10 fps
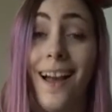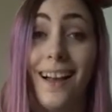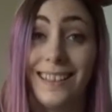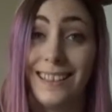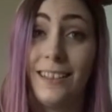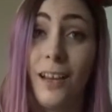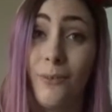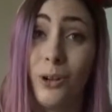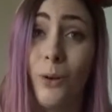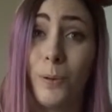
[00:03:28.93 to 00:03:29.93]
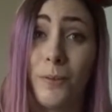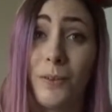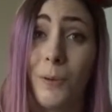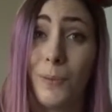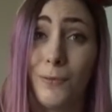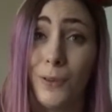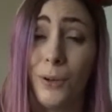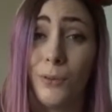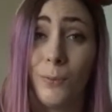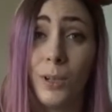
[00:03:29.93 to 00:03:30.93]
And I did have a copy of it on my
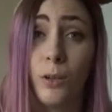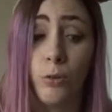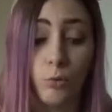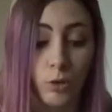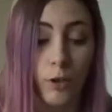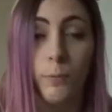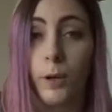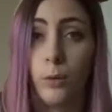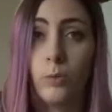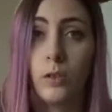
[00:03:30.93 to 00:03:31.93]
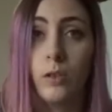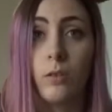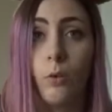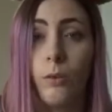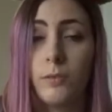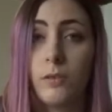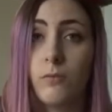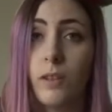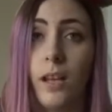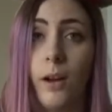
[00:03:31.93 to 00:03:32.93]
phone, on my Google Drive, but I also thought it was just
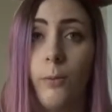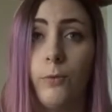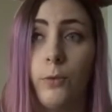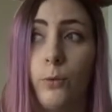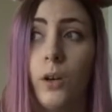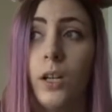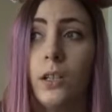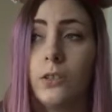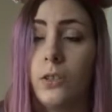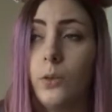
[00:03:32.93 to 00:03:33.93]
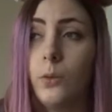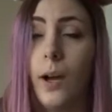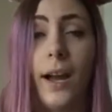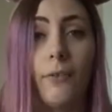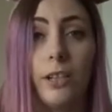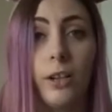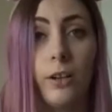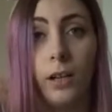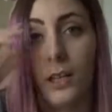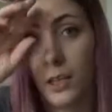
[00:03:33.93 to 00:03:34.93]
really helpful to have it
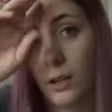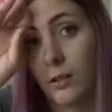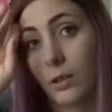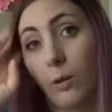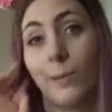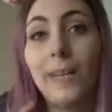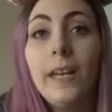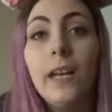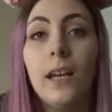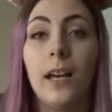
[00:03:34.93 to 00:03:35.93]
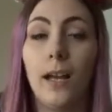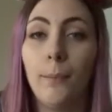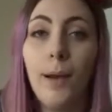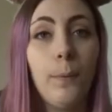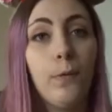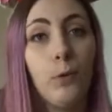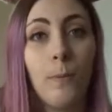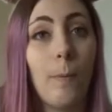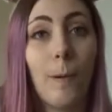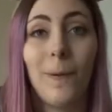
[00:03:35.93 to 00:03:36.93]
in a hard copy in paper form
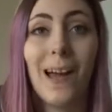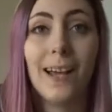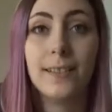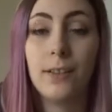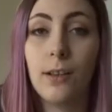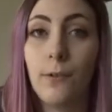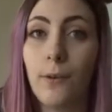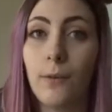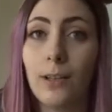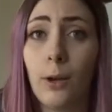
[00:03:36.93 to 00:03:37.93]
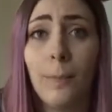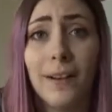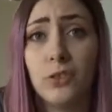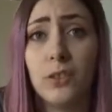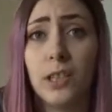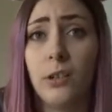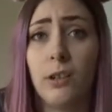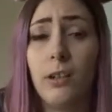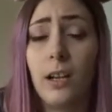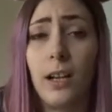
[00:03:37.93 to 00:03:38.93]
in my bag so that if I ran out of battery or I
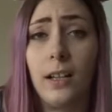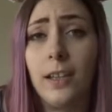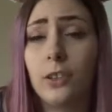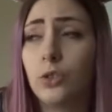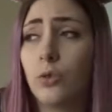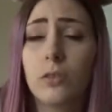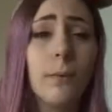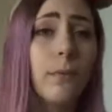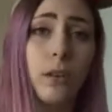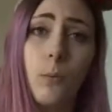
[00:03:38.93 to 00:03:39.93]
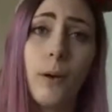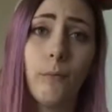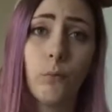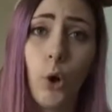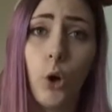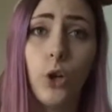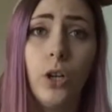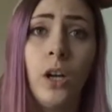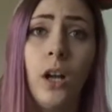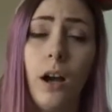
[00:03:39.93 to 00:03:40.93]
couldn't get connection or something went
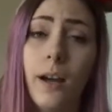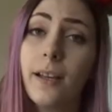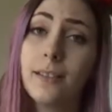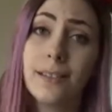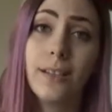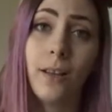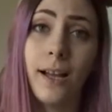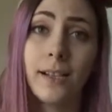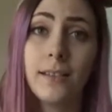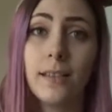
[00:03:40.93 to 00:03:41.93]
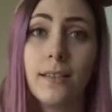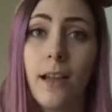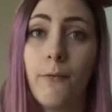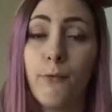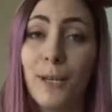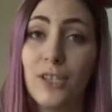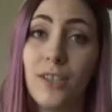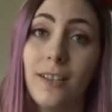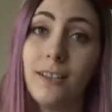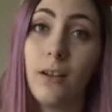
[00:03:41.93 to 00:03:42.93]
wrong, I could still access that
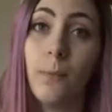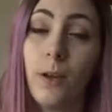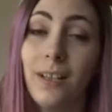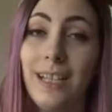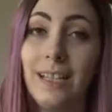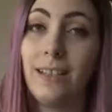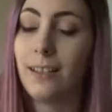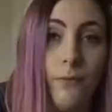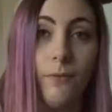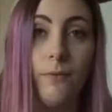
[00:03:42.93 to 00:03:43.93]
information anytime that I needed it.